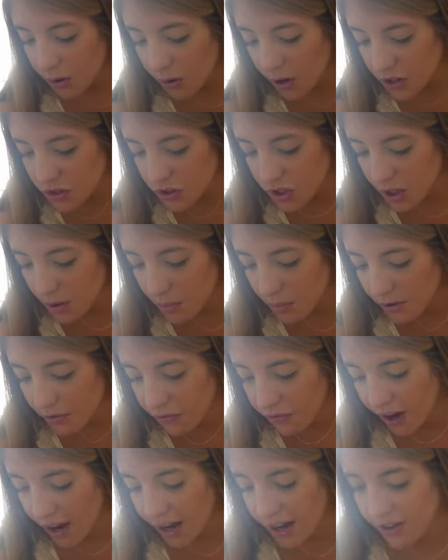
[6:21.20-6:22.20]
Question number
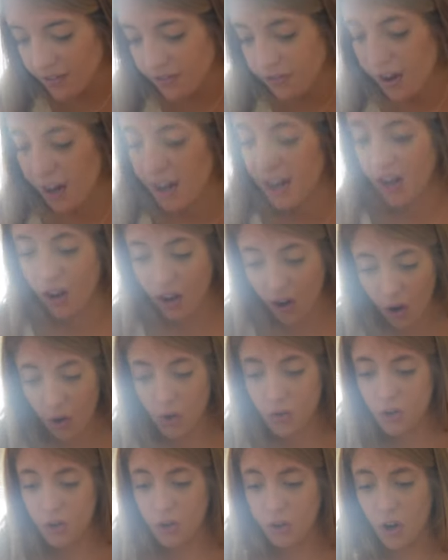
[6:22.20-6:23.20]
5, I
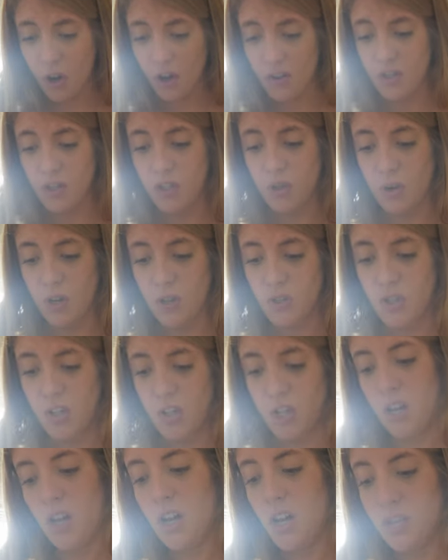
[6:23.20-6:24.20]
also got this question
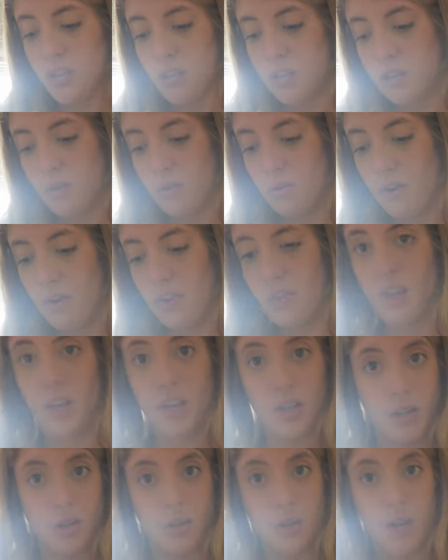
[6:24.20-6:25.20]
a lot, so I
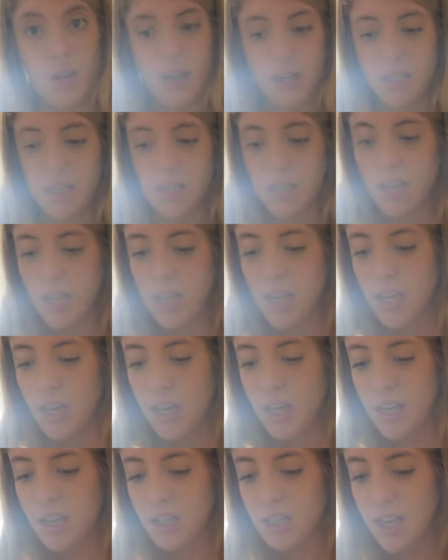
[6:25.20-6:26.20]
thank you guys,
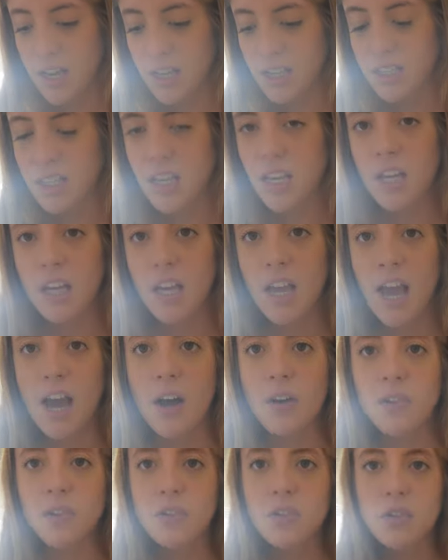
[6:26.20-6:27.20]
is asking,
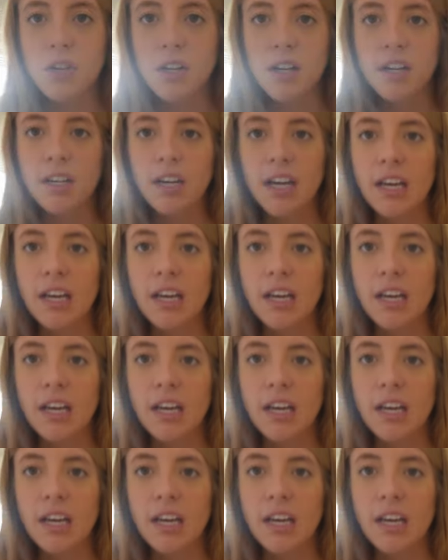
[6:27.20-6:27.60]
how did you learn